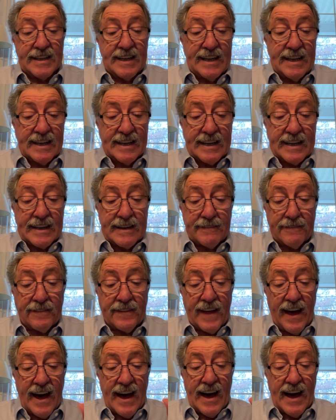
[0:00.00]
Give
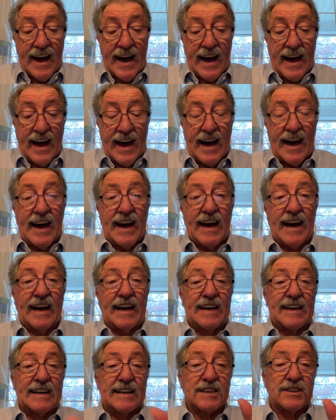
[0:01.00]

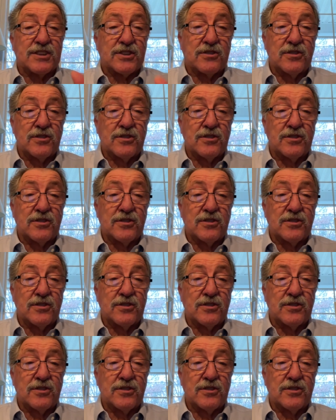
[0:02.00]
thanks